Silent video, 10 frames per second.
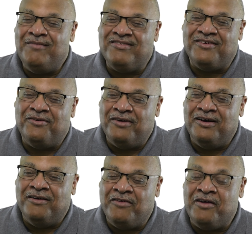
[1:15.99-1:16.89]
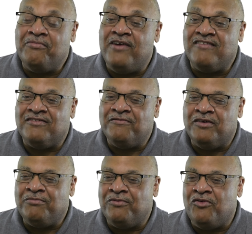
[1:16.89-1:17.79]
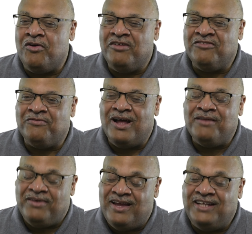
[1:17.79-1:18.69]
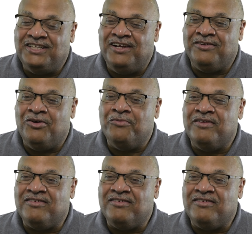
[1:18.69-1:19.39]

So, uh, very impressive uh, performance by the PHL to open the